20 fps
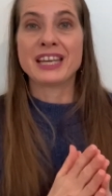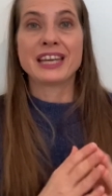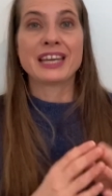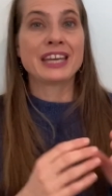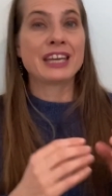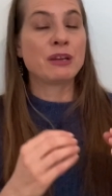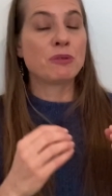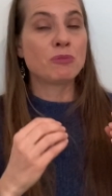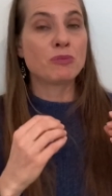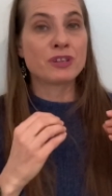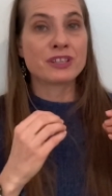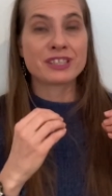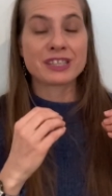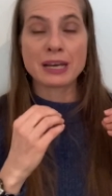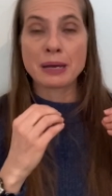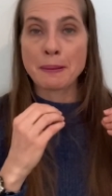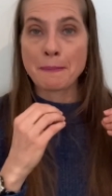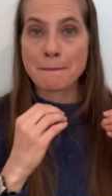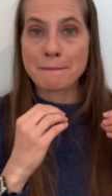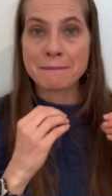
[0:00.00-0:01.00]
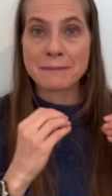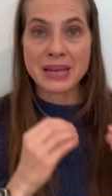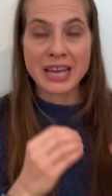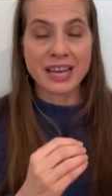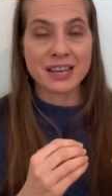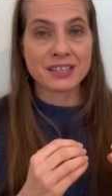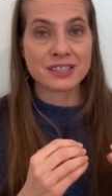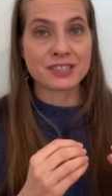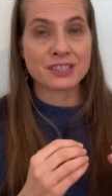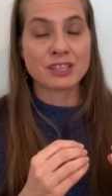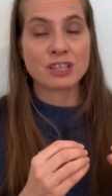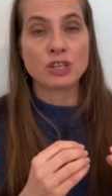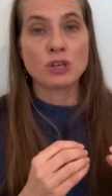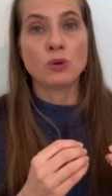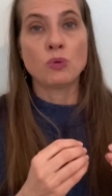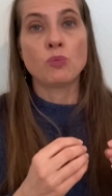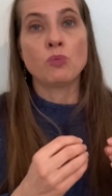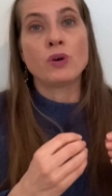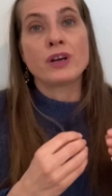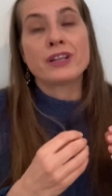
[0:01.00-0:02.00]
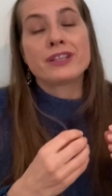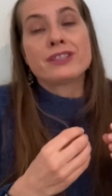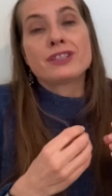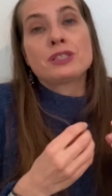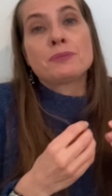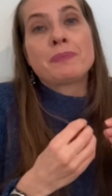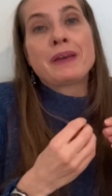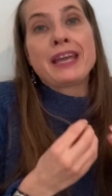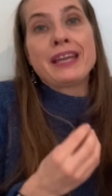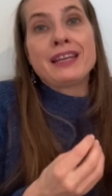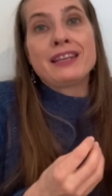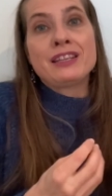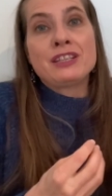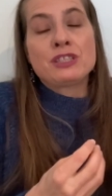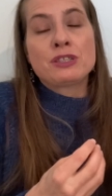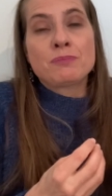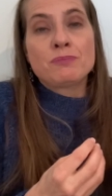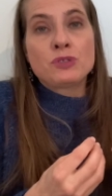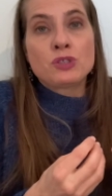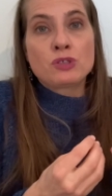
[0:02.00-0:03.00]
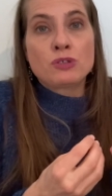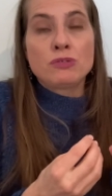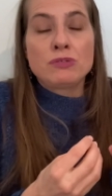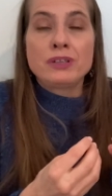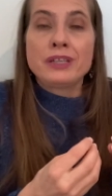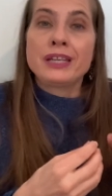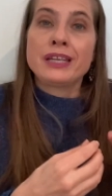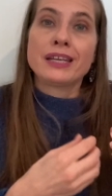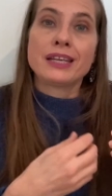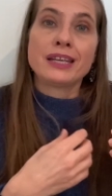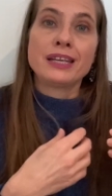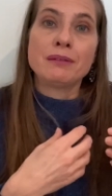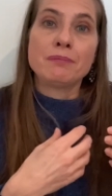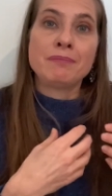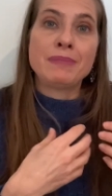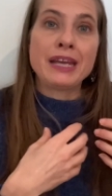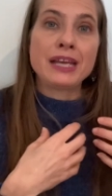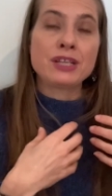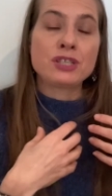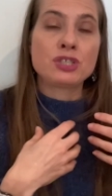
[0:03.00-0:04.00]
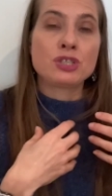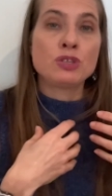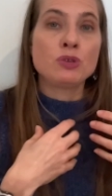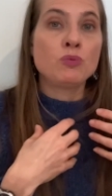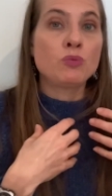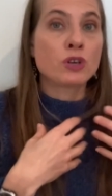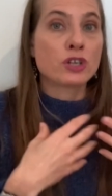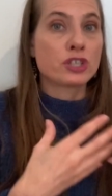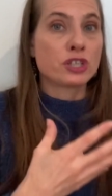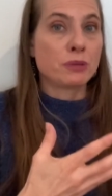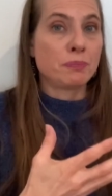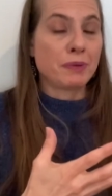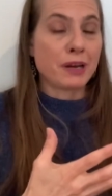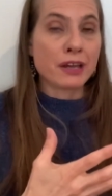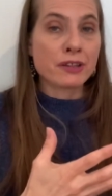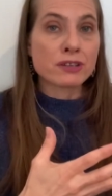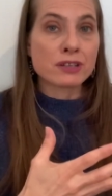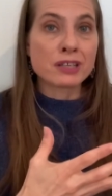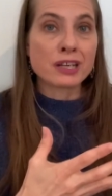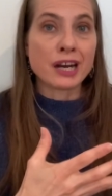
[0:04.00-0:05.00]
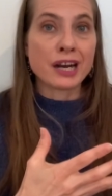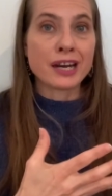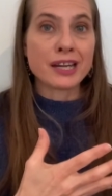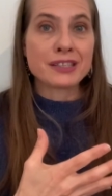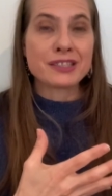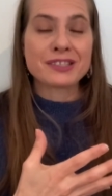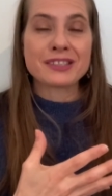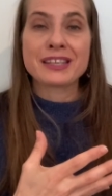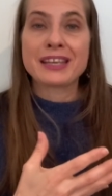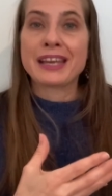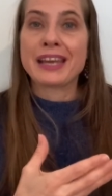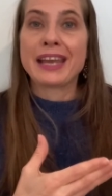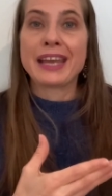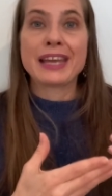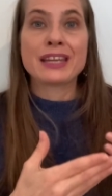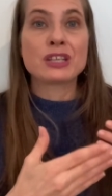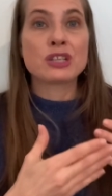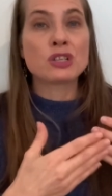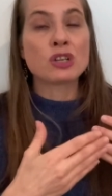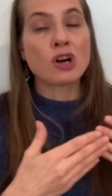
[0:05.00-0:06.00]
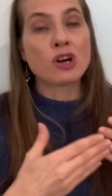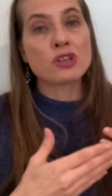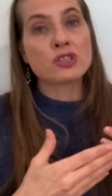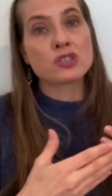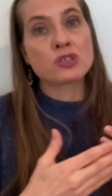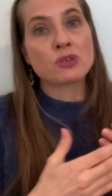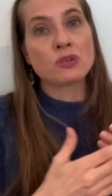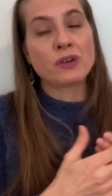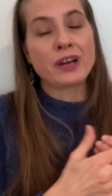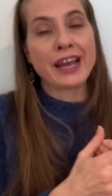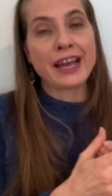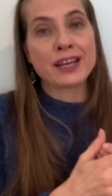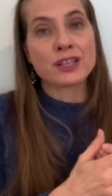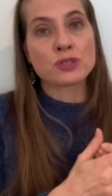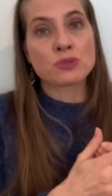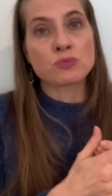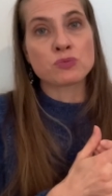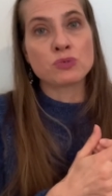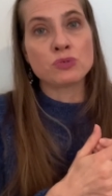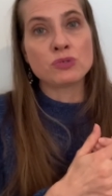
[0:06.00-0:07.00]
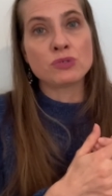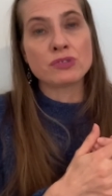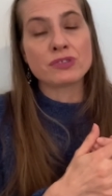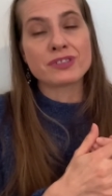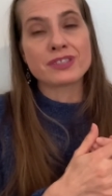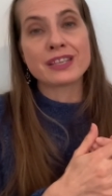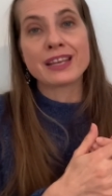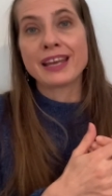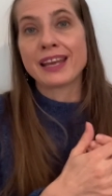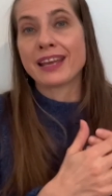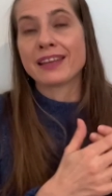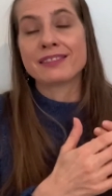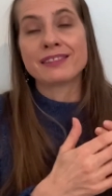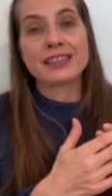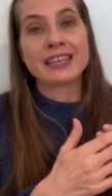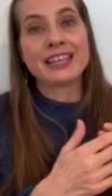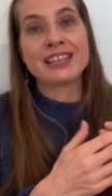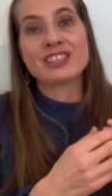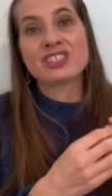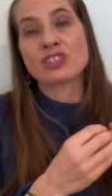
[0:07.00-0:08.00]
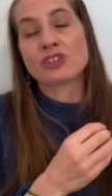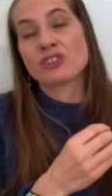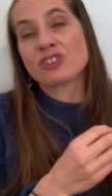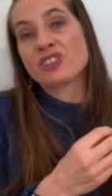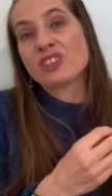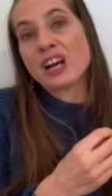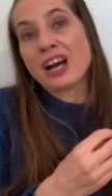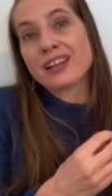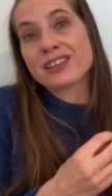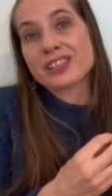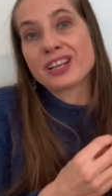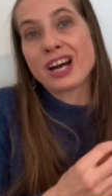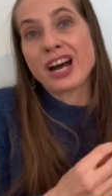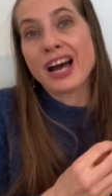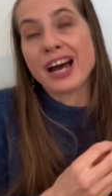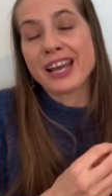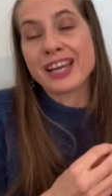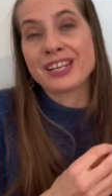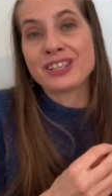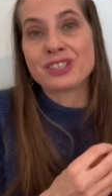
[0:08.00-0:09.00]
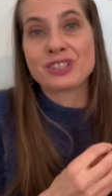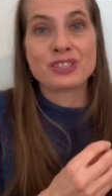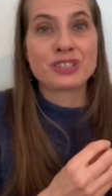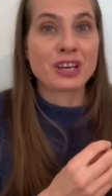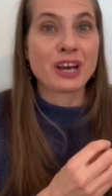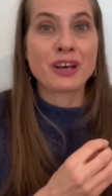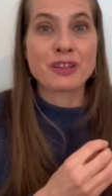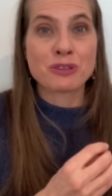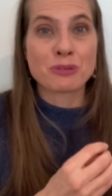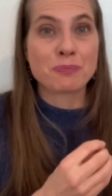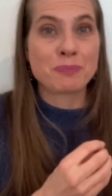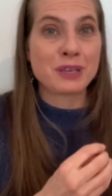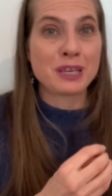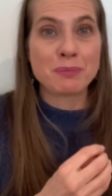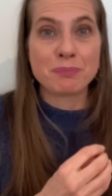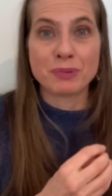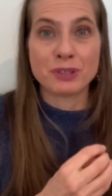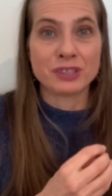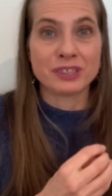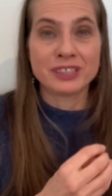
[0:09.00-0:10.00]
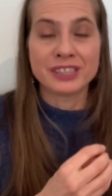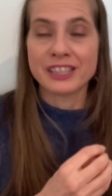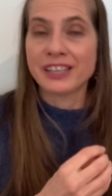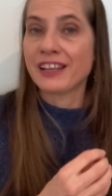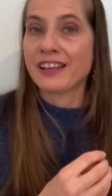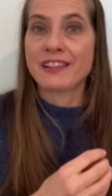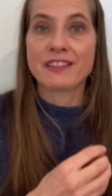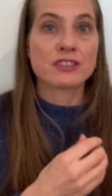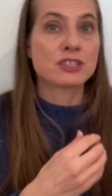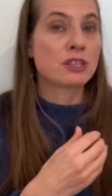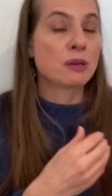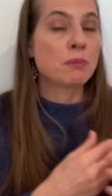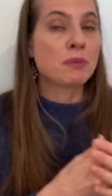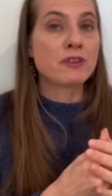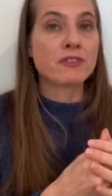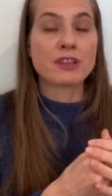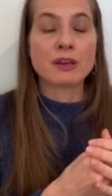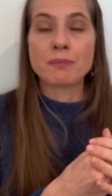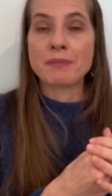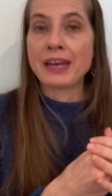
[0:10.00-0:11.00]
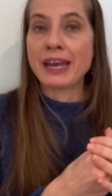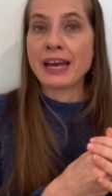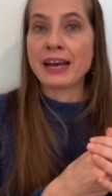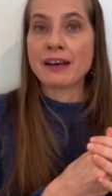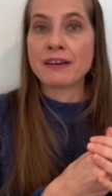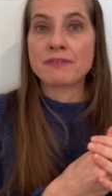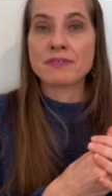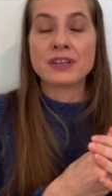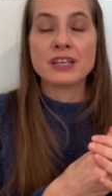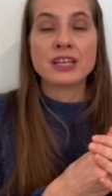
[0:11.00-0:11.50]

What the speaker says: It was a mess. What does paganism do? It makes you worship other gods, and it also has rules and things that are not kind to other people. Some of them have